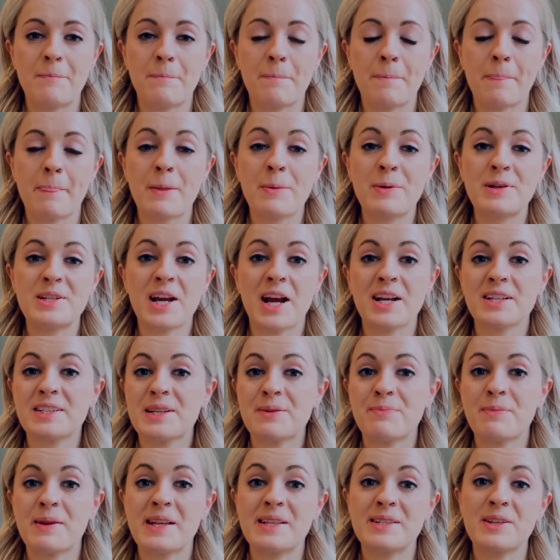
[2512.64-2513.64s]
which actually
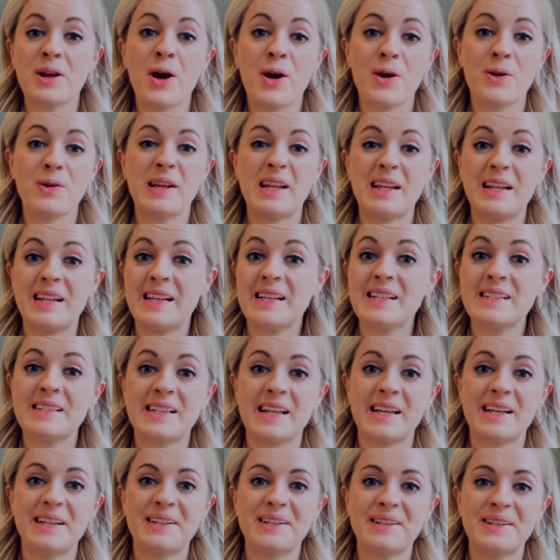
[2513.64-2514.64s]
means holy
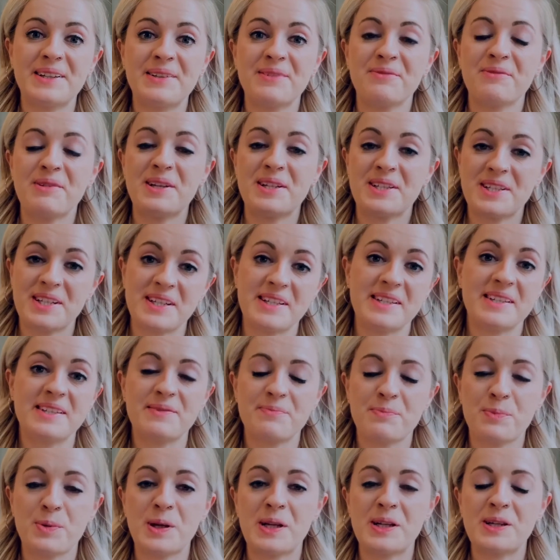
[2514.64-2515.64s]
listening, which is
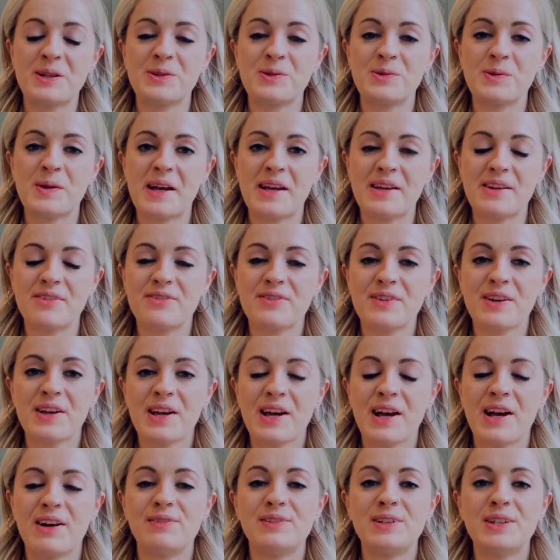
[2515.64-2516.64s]
a pretty cool way
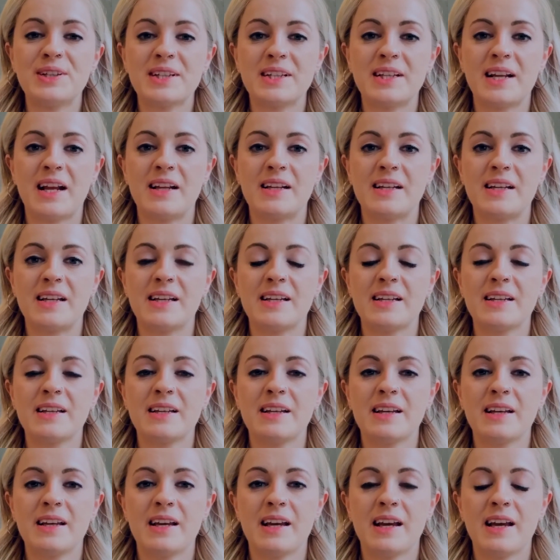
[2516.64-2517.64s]
of looking at it.
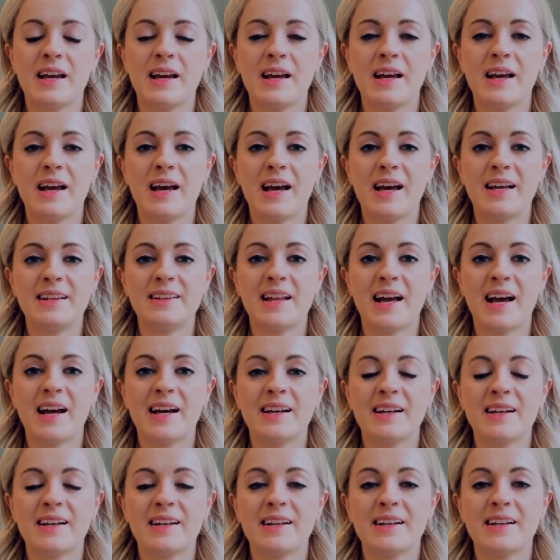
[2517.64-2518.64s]
And that
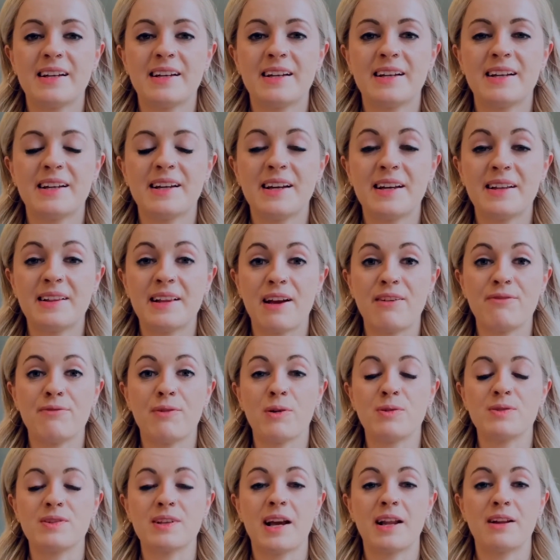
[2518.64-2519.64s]
that
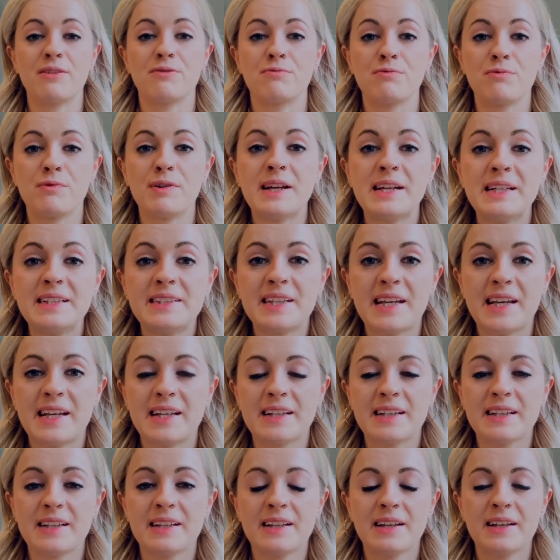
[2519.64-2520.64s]
involves kind of
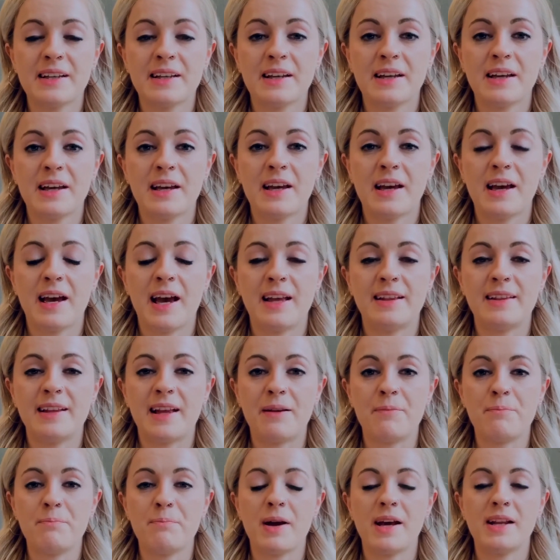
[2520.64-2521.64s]
reading and
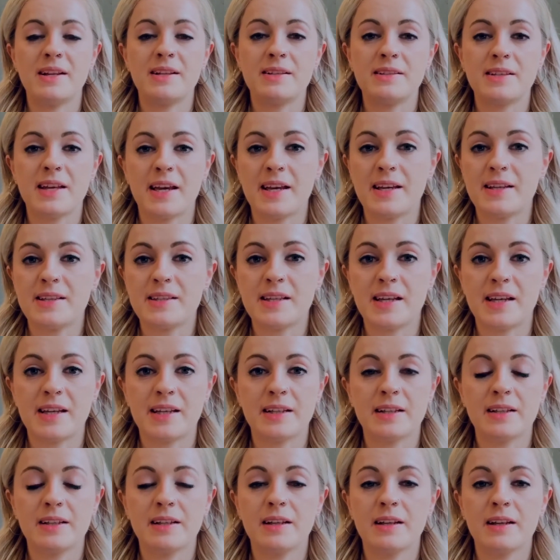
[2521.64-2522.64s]
then
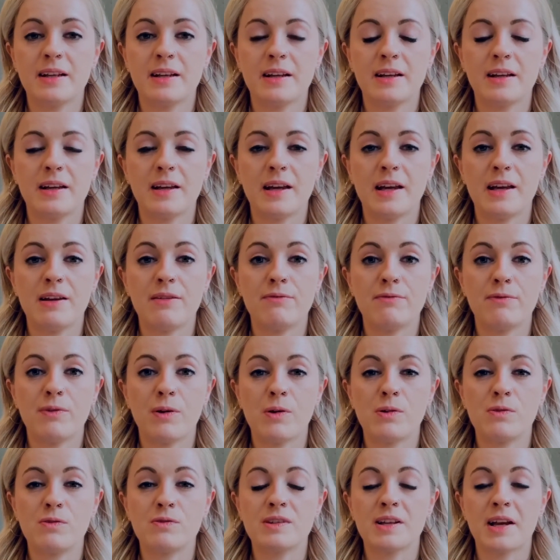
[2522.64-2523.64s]
meditating,
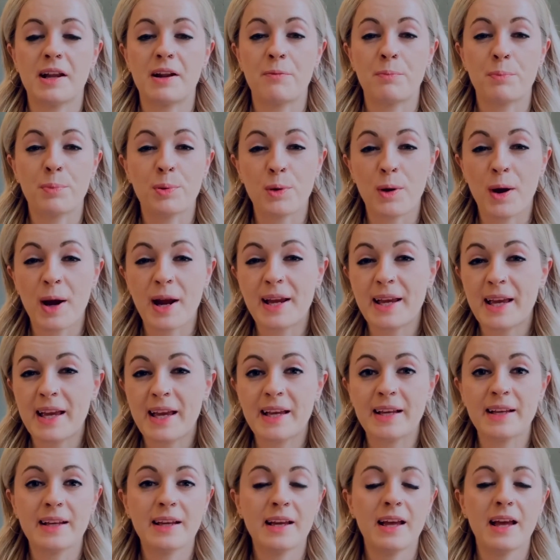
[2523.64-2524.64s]
involves kind of
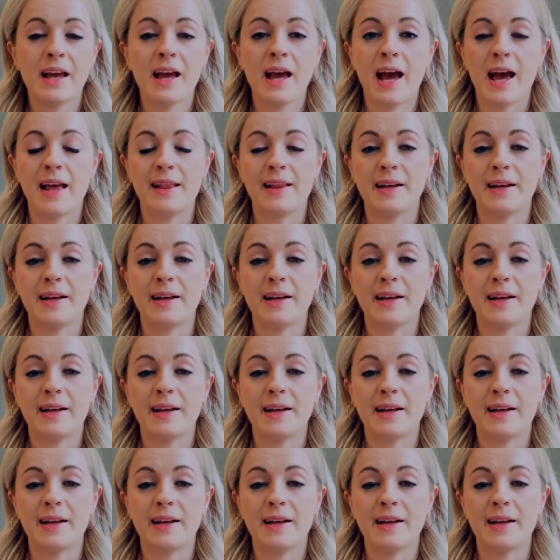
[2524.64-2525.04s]
praying and then